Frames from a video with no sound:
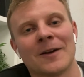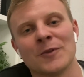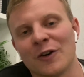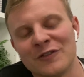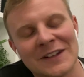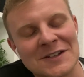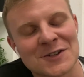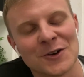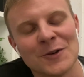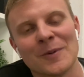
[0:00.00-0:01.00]
I'm not a fitness
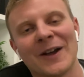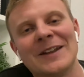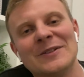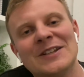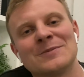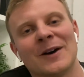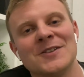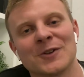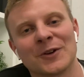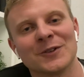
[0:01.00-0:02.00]
guru by any means, but I
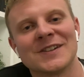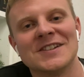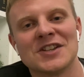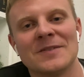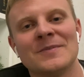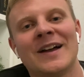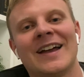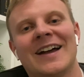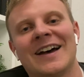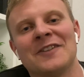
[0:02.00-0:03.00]
enjoy going to the gym
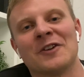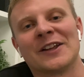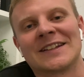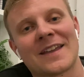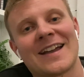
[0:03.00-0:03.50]
and running.